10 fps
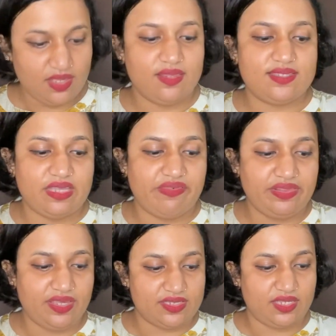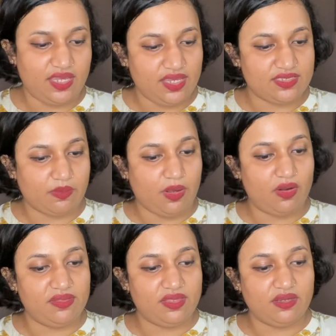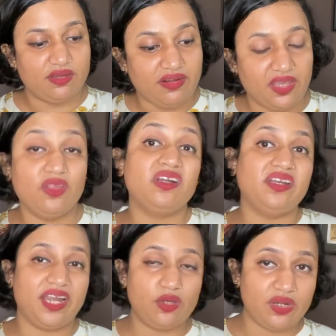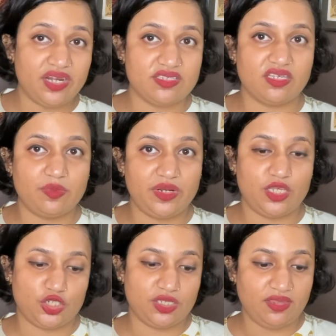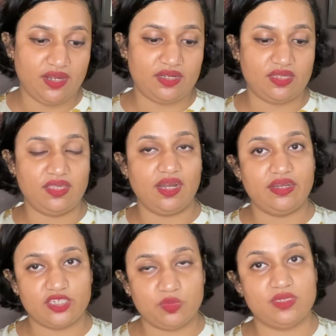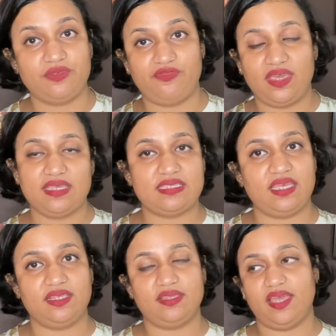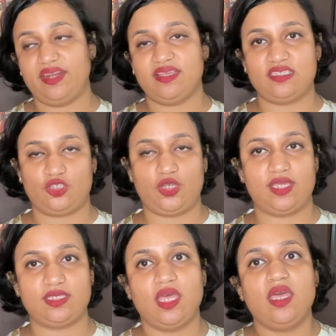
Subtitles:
The seventh essay is about the regular day-to-day discrimination that the untouchables face in areas such as